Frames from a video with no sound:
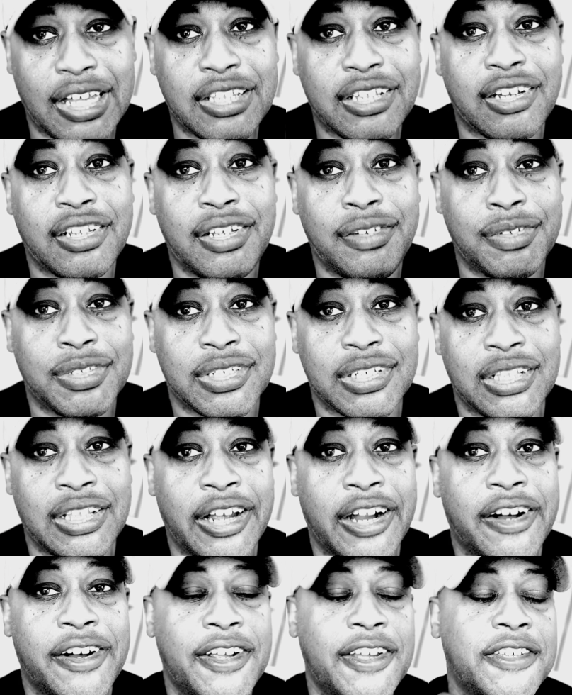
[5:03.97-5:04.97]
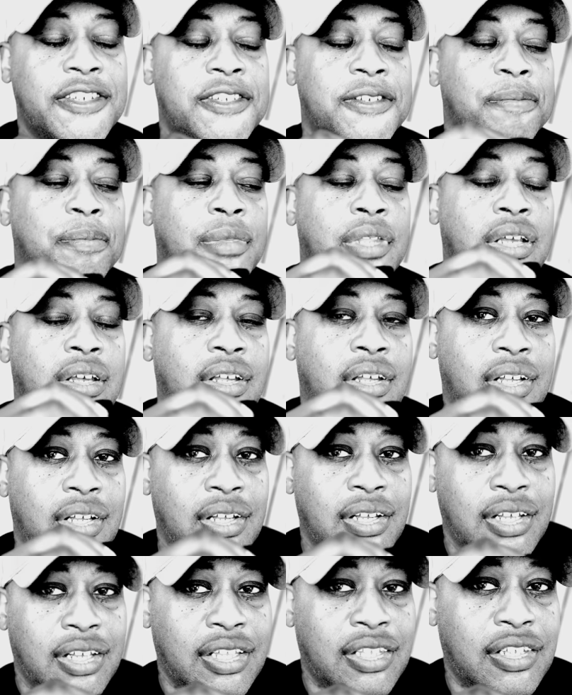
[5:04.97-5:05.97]
I thought he was hilarious.
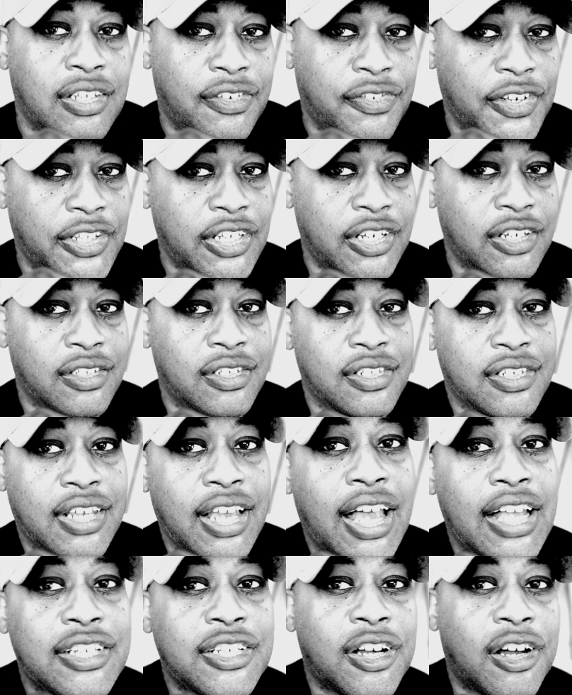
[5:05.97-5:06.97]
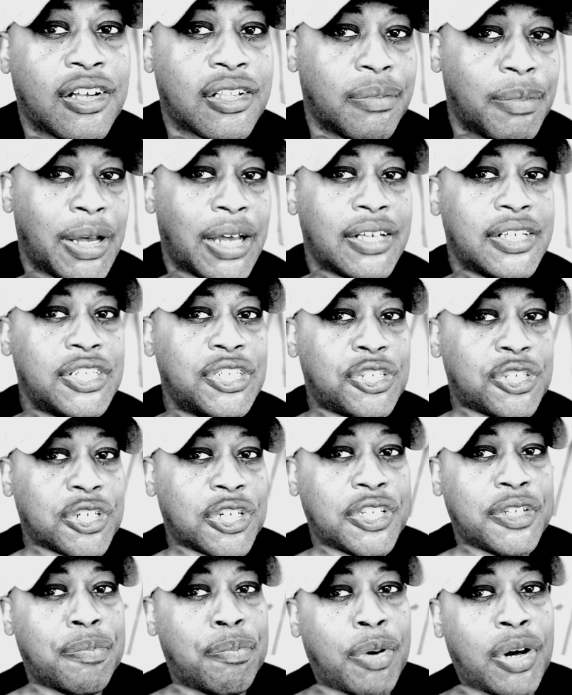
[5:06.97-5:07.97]
In this video, this guy talked about he
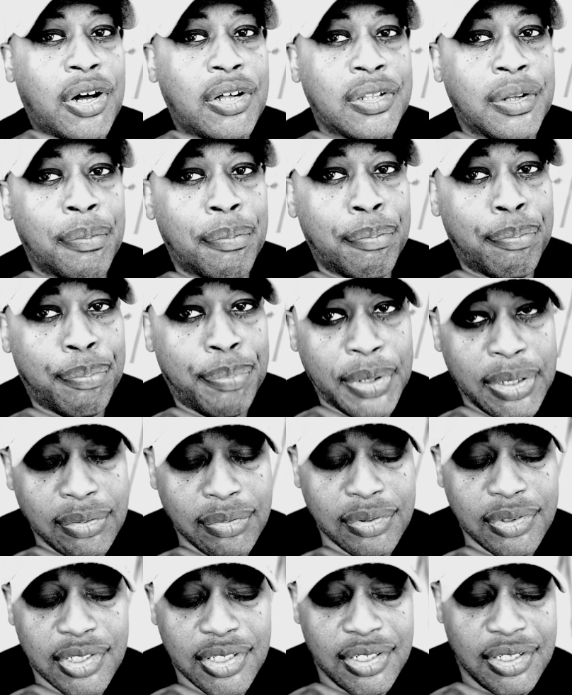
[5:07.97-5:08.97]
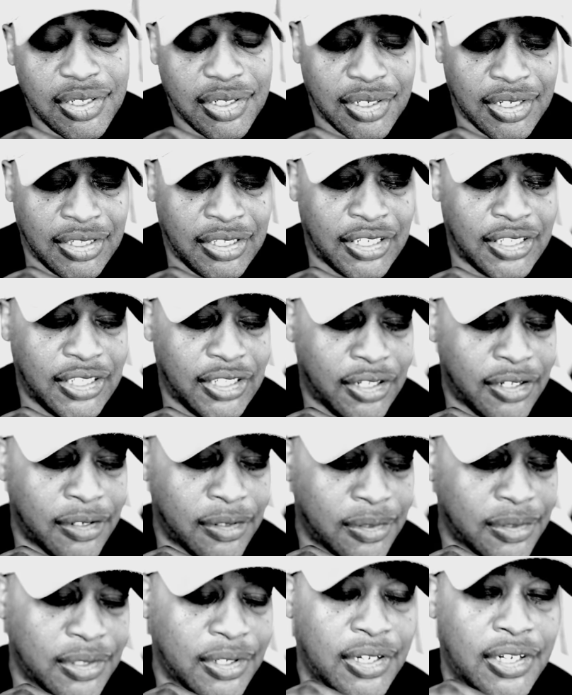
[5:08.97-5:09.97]
just bought a boat and then he
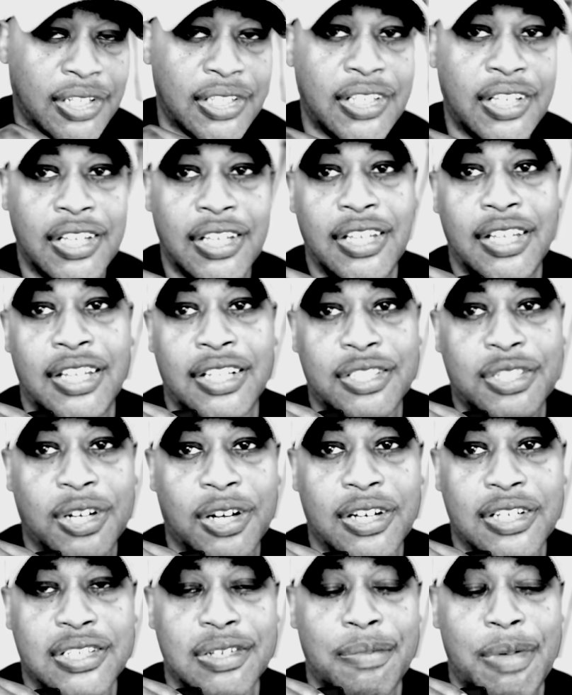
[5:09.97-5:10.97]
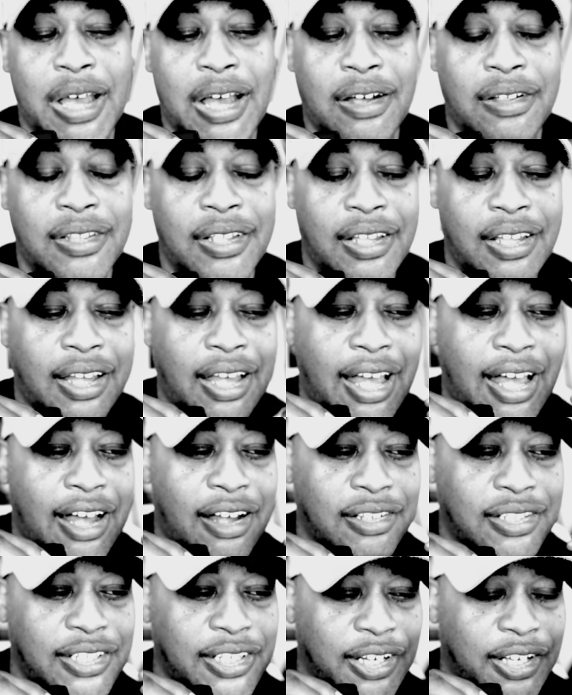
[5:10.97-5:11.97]
goes on and talks about
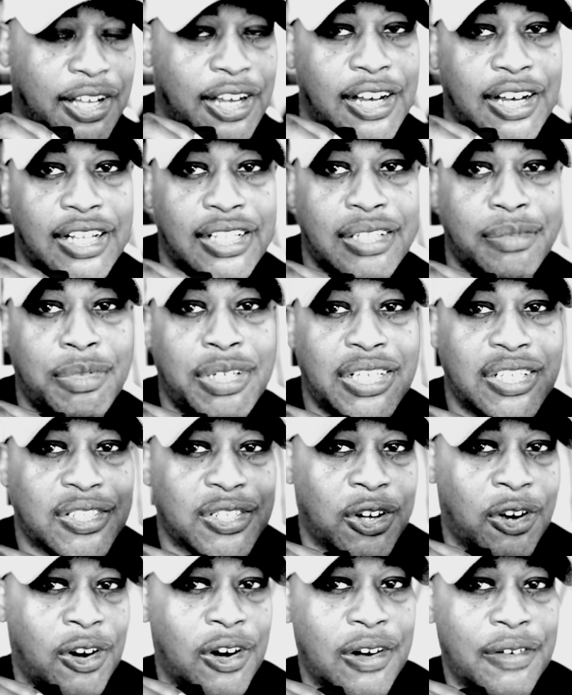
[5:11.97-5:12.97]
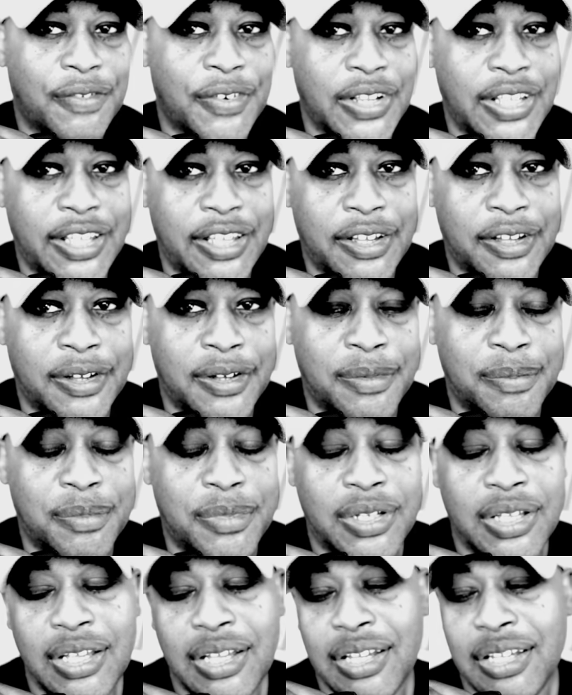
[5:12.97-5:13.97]
how the economy is hard for
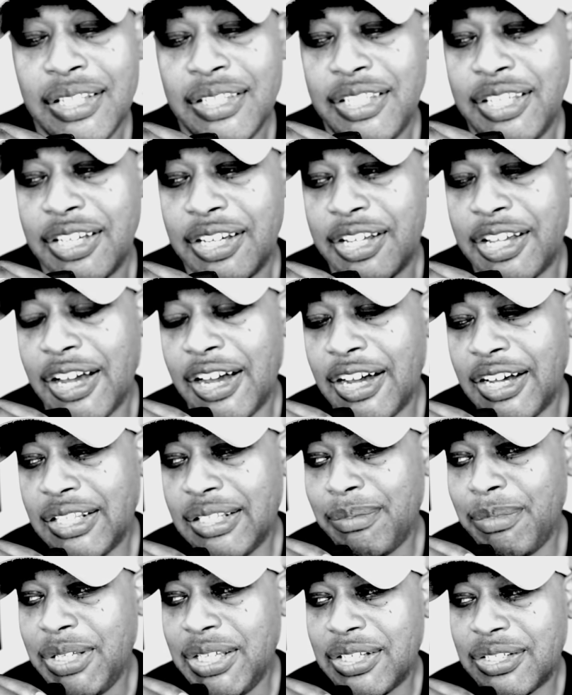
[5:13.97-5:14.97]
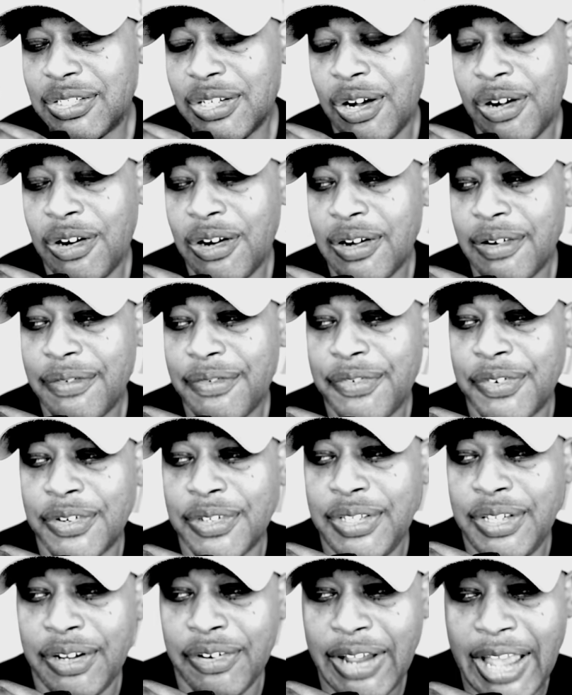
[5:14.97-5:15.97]
him. The economy is hard
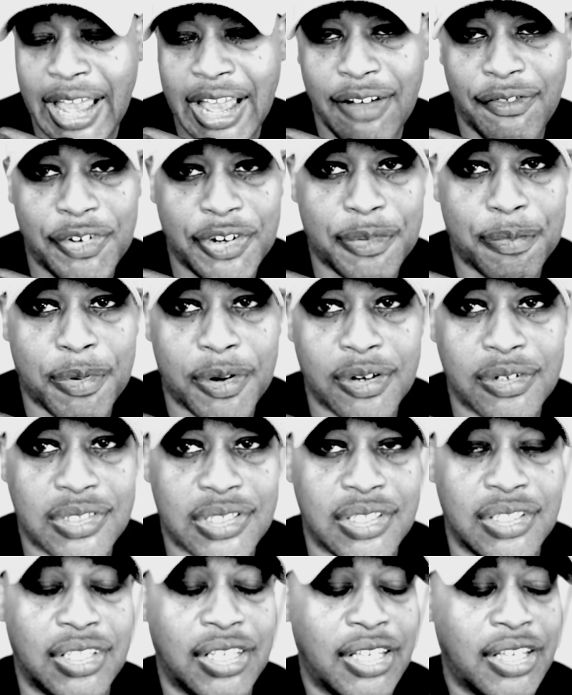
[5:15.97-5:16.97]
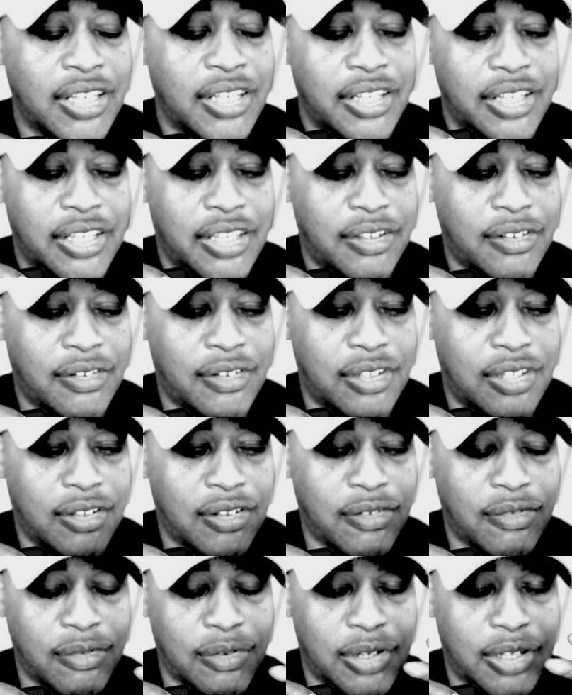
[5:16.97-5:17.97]
for the average person. He,
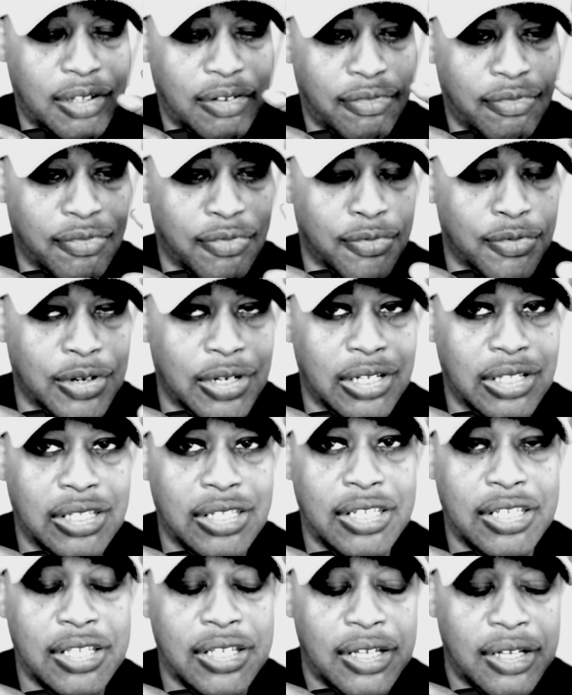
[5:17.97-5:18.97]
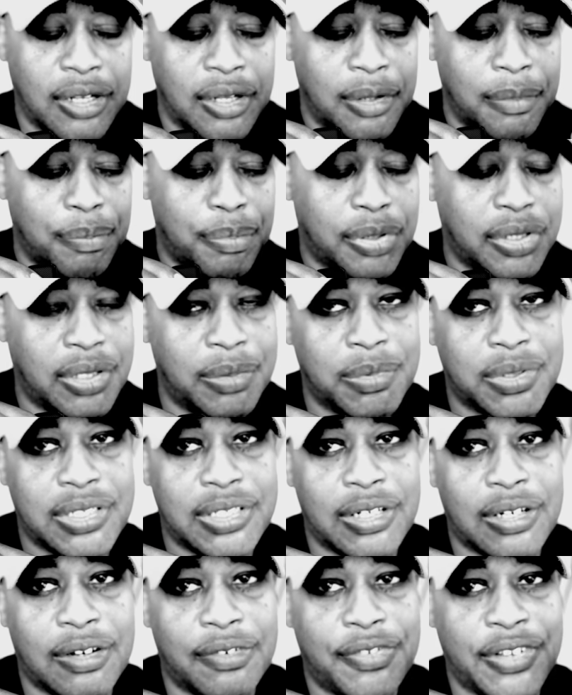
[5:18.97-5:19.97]
he, he really put
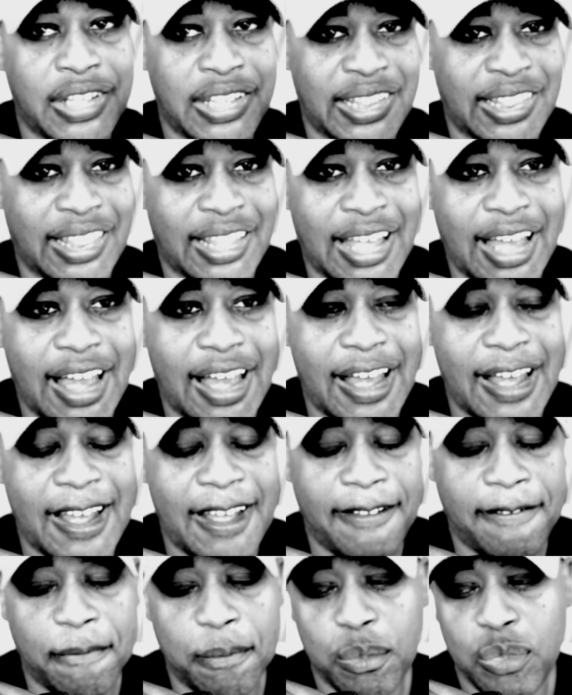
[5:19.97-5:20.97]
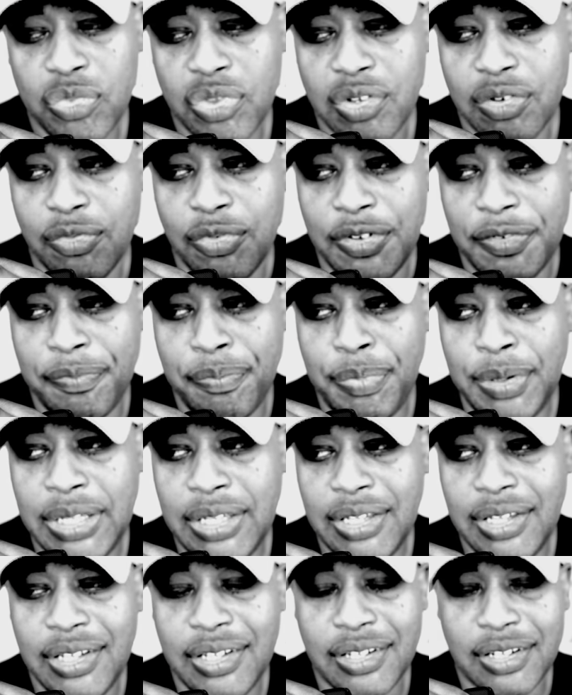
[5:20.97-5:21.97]
himself in line with
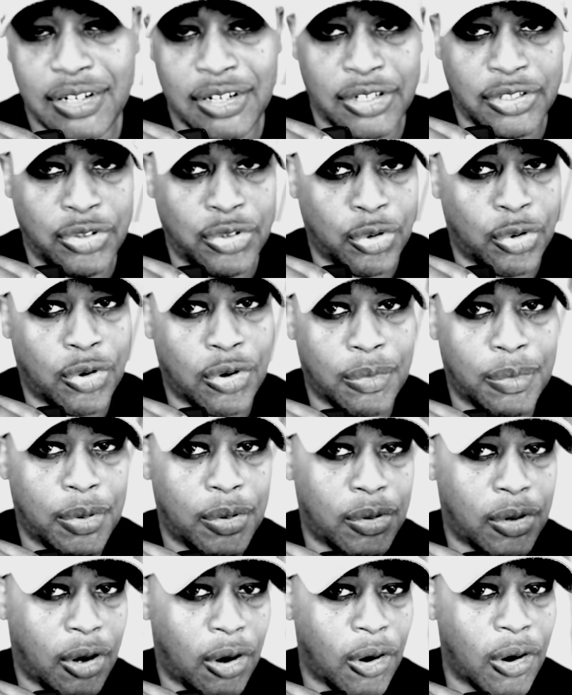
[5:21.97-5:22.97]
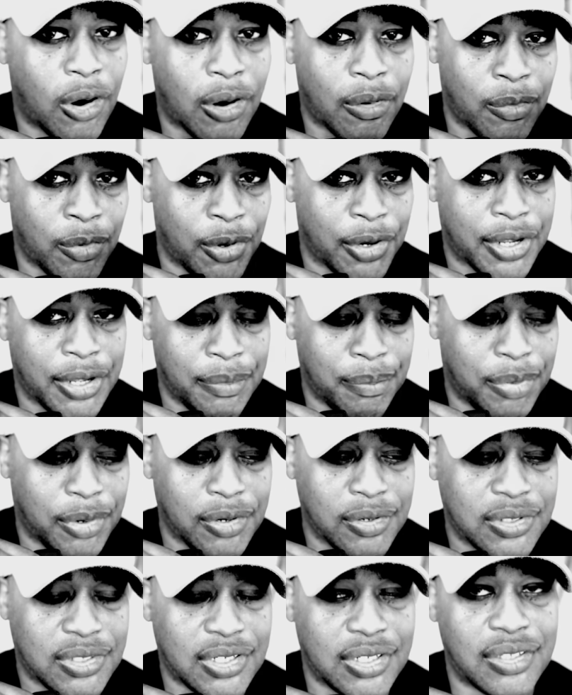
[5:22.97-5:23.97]
being a normal, hardworking
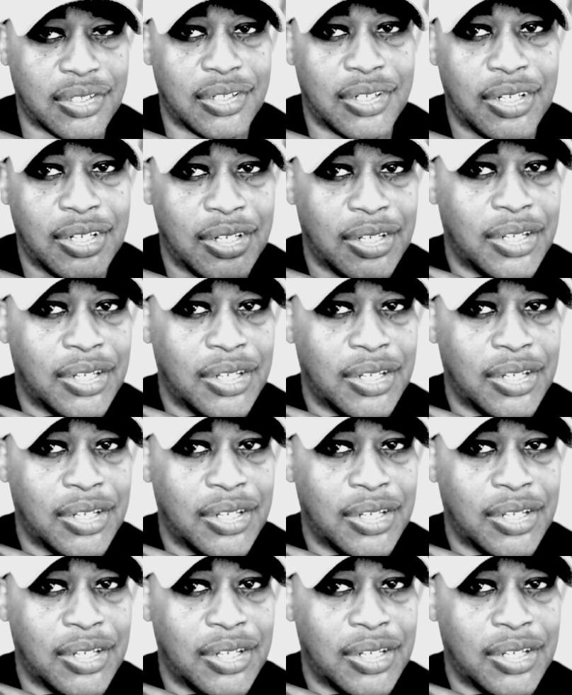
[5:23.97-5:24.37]
person.